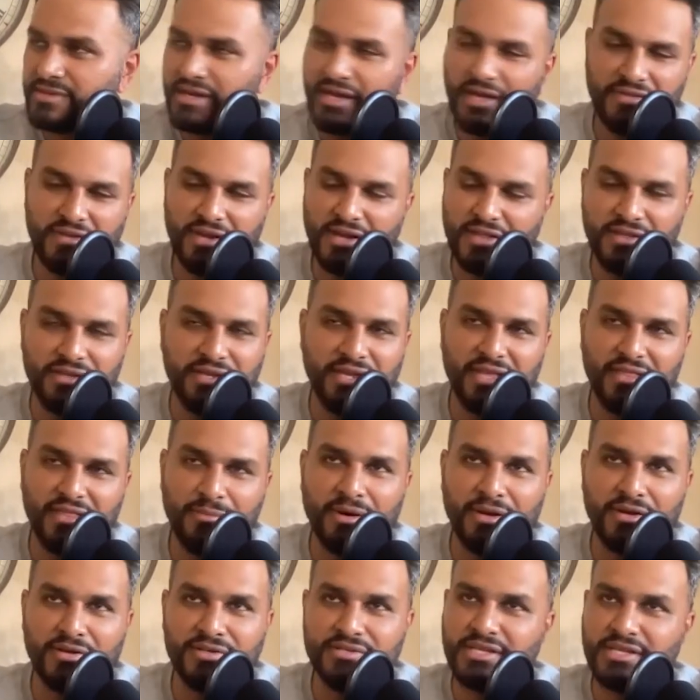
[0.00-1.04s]
At the end of the day, the
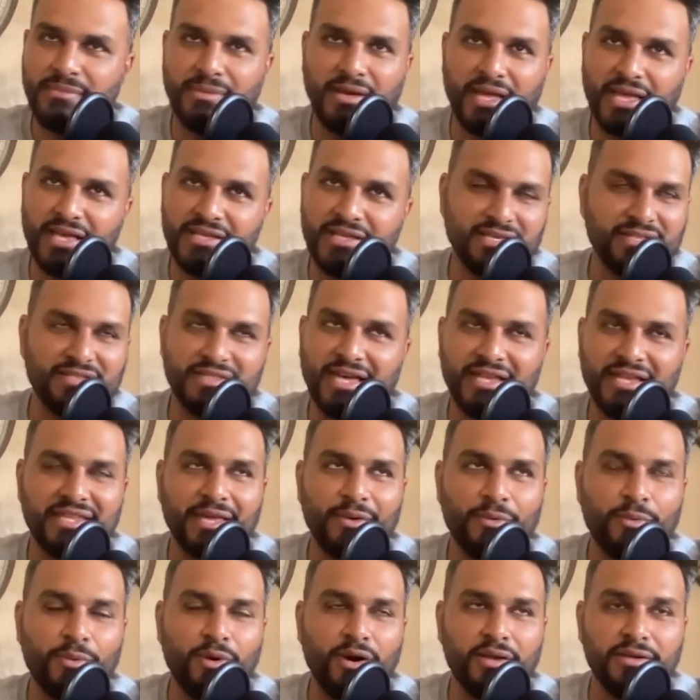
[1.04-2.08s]
better team, I guess, on that
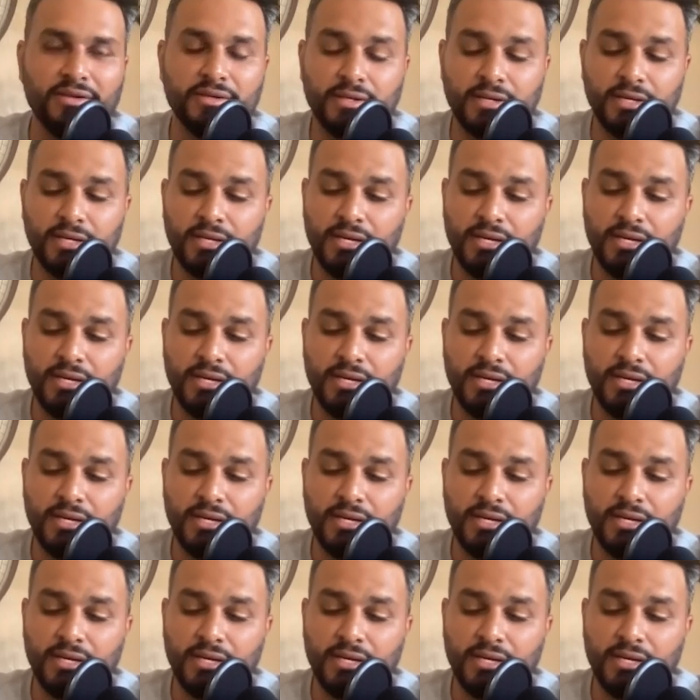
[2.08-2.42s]
day won.